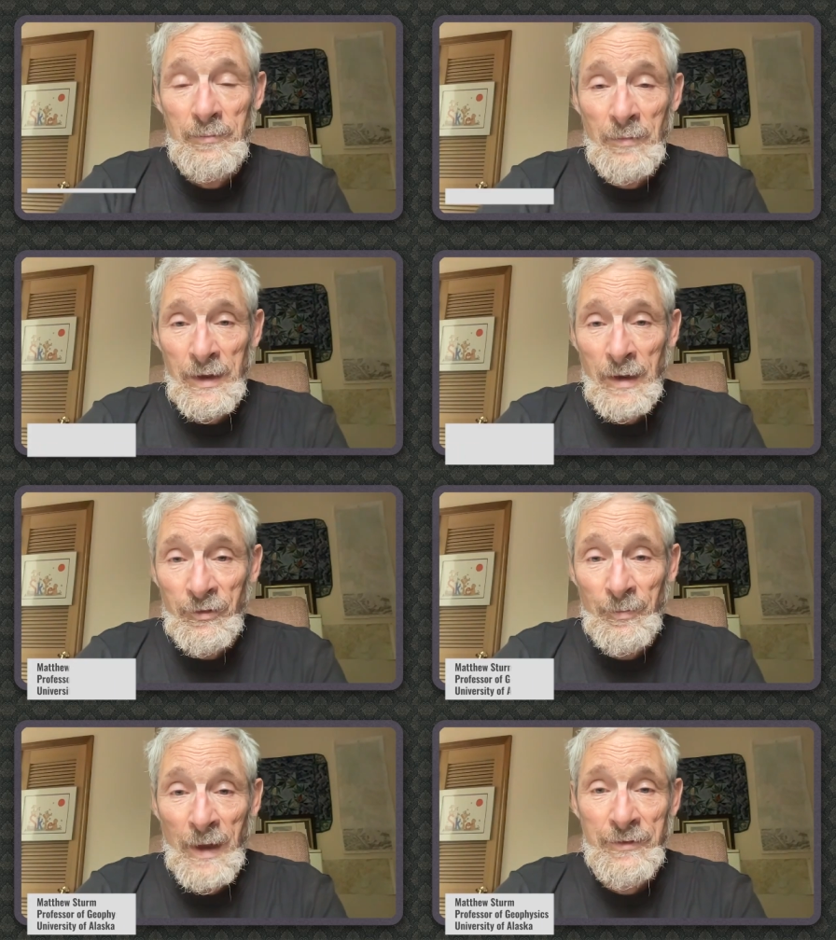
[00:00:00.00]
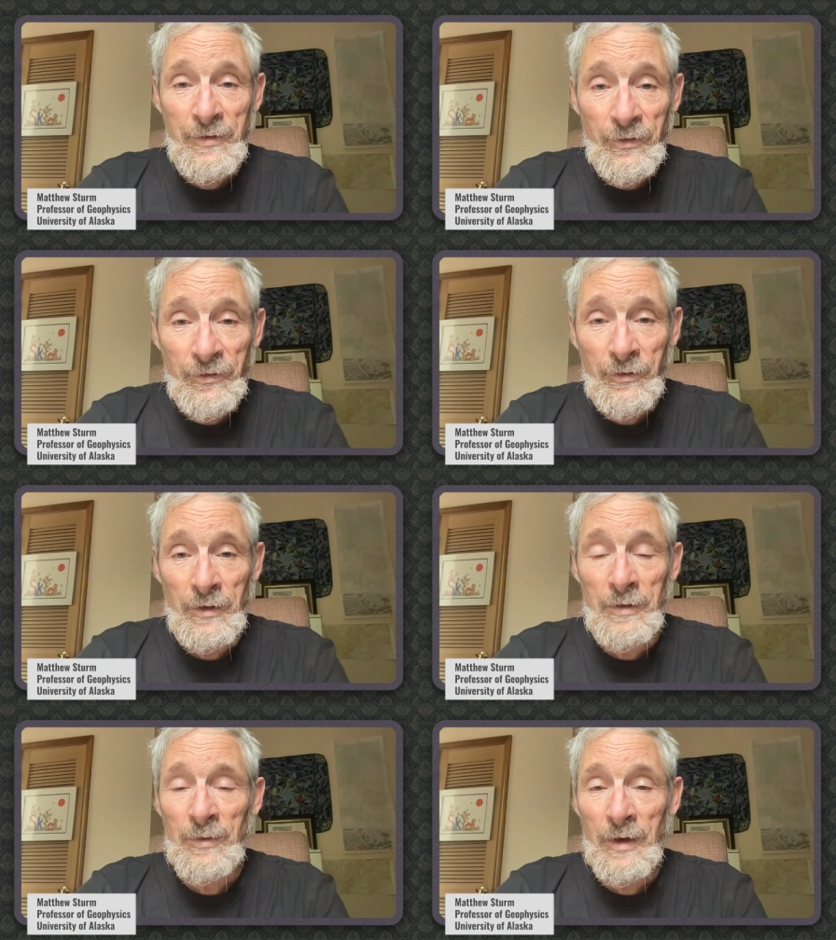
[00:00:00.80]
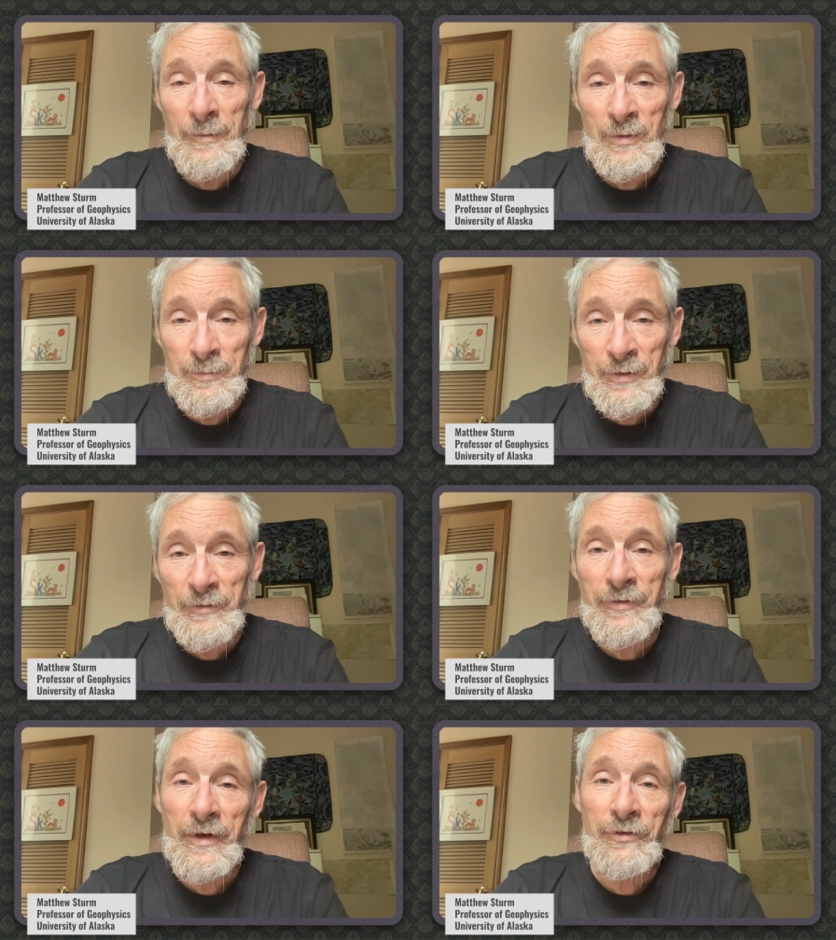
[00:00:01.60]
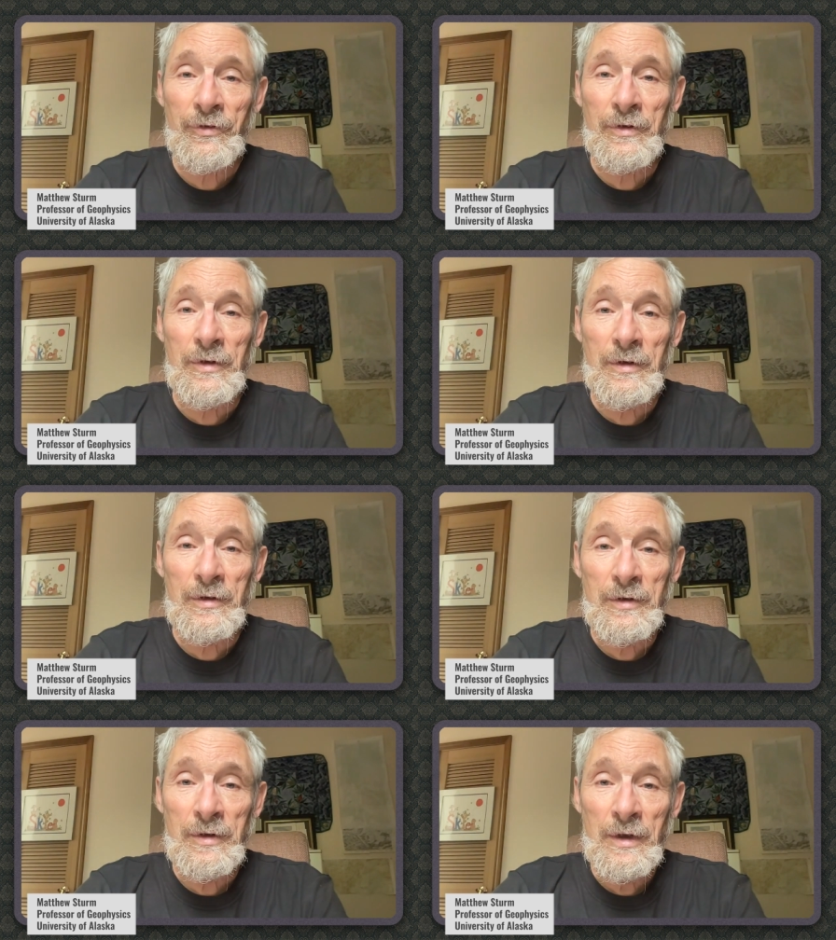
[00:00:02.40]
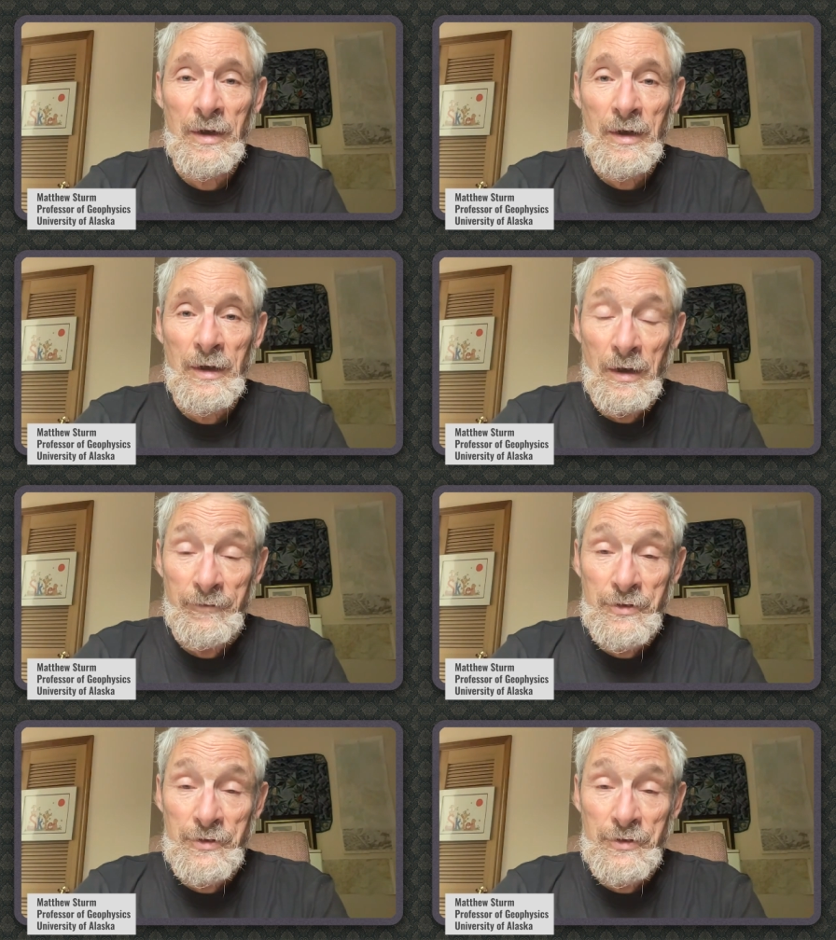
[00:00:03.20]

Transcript: My name's Matthew Sturm. I'm a professor of